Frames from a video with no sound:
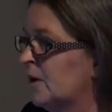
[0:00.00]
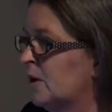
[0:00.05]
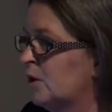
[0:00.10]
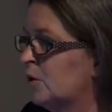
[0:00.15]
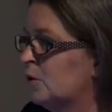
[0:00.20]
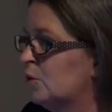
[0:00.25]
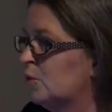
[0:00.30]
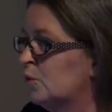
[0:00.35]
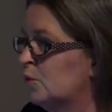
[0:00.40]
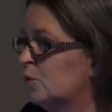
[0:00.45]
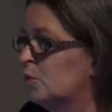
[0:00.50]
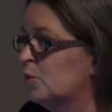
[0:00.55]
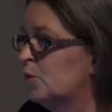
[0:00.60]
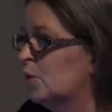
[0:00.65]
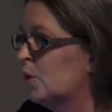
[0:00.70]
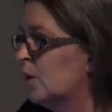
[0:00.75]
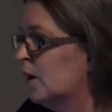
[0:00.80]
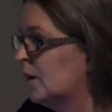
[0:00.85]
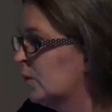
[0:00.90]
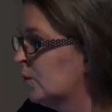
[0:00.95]
who
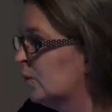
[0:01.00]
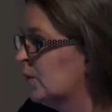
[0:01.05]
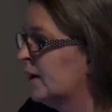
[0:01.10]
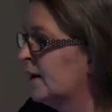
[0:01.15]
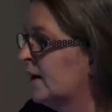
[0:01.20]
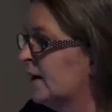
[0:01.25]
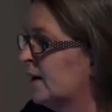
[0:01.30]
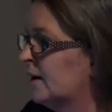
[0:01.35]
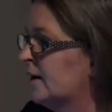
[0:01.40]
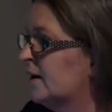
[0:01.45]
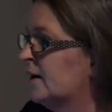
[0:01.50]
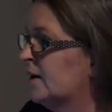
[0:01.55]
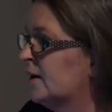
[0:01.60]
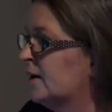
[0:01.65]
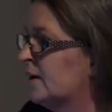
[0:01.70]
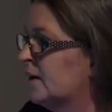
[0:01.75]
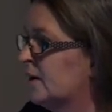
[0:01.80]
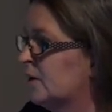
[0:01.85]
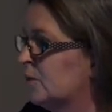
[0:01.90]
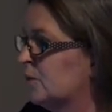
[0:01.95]
and where
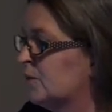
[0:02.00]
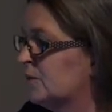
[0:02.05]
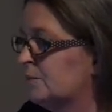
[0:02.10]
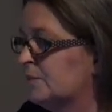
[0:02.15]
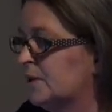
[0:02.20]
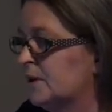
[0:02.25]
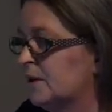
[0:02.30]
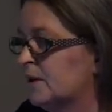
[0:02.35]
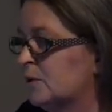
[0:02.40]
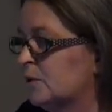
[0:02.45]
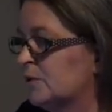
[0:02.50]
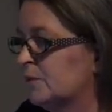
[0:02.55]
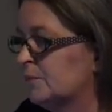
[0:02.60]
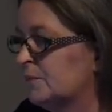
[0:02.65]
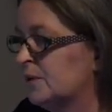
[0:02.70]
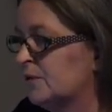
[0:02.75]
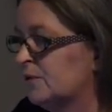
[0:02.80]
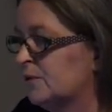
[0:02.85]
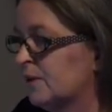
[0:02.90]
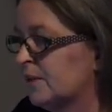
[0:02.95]
would
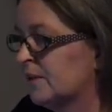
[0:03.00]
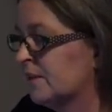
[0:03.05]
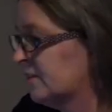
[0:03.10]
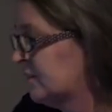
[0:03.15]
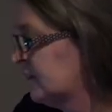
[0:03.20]
be doing this